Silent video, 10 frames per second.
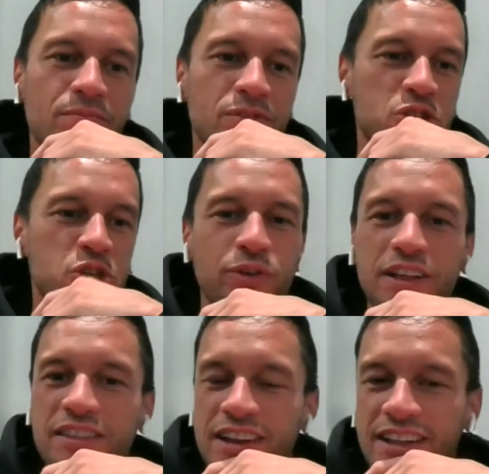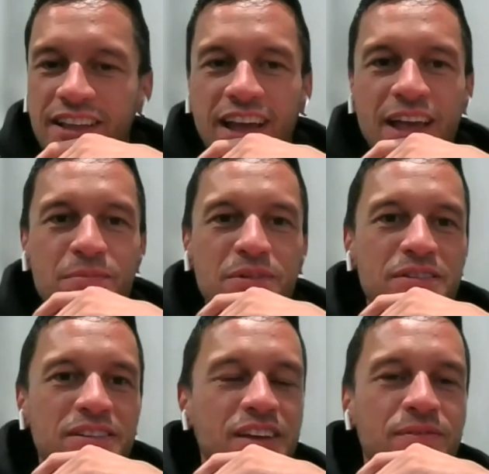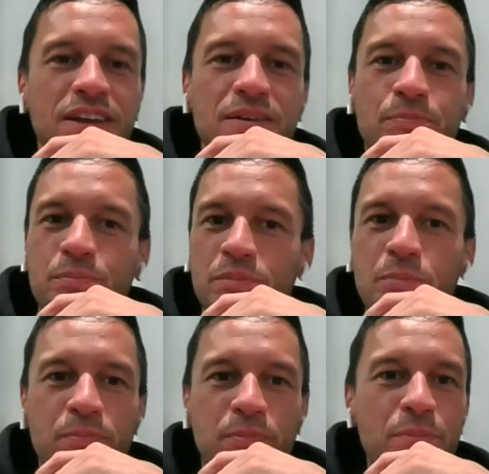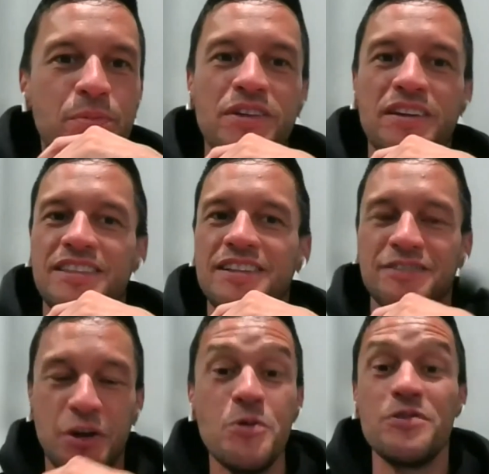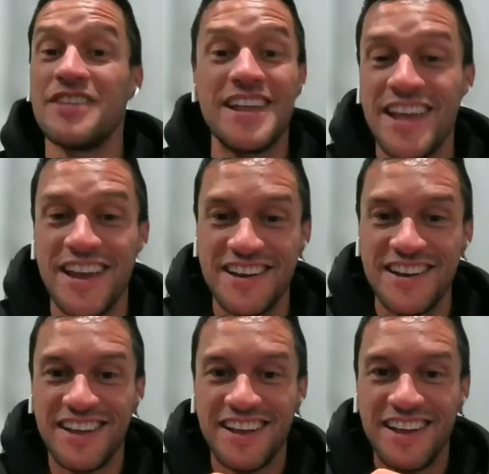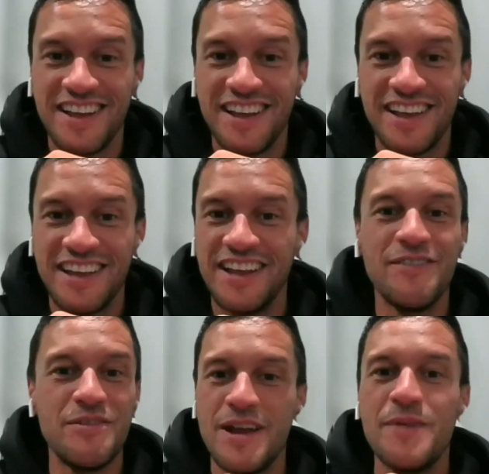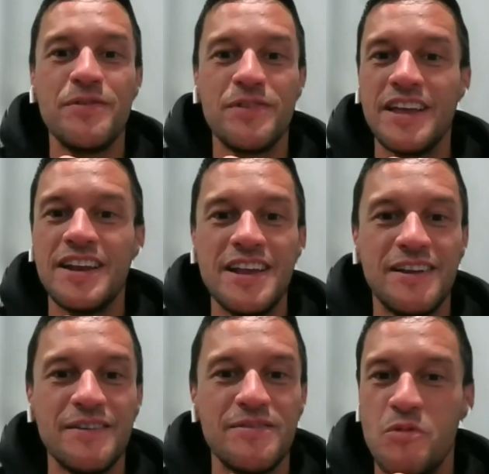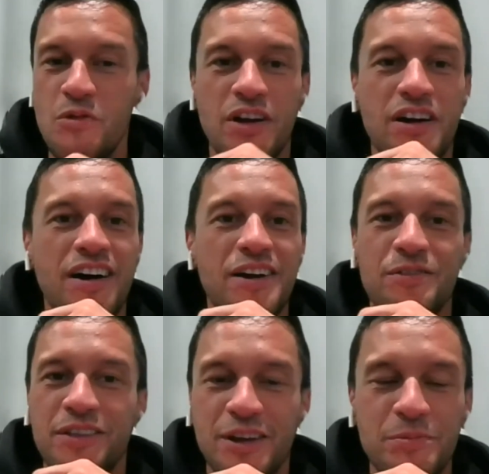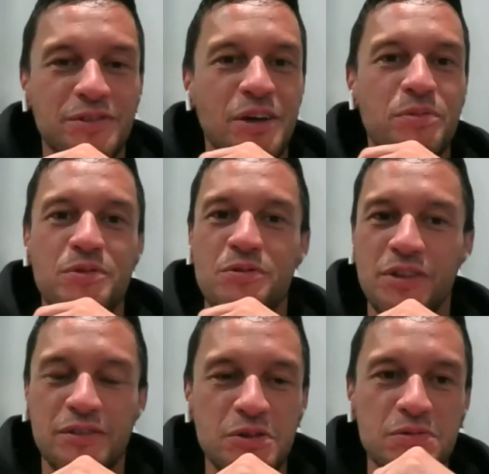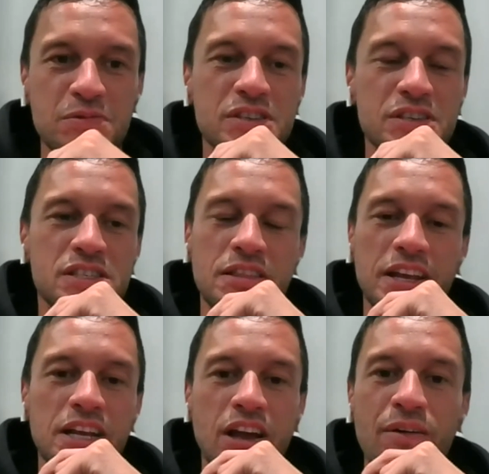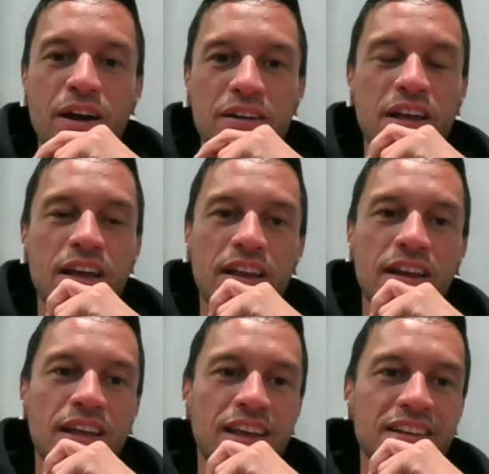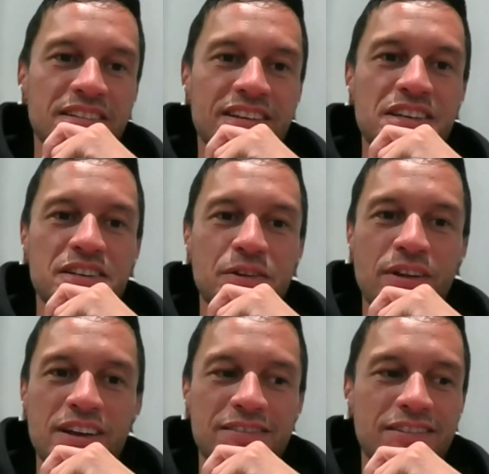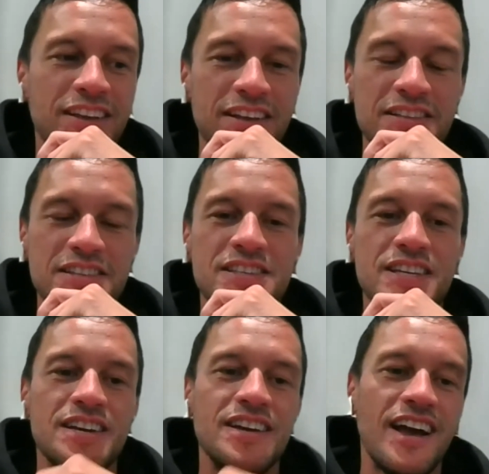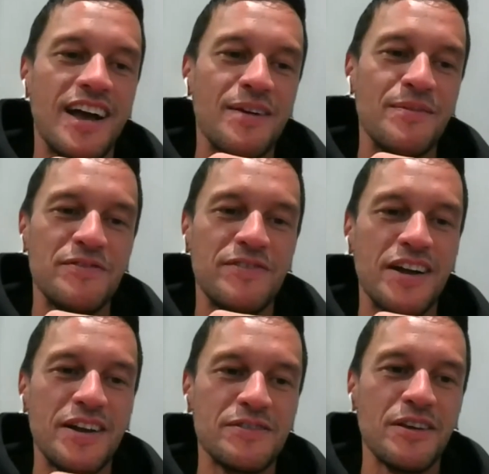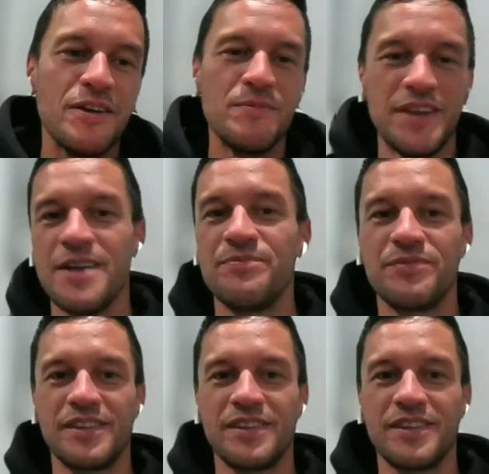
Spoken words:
strengthening the game and giving the people the tools they need. Yeah, give them everything they need, give them all the kai, all the tapu, all the tools so they can go out and teach kīorahi to the kids in whānau. So yeah,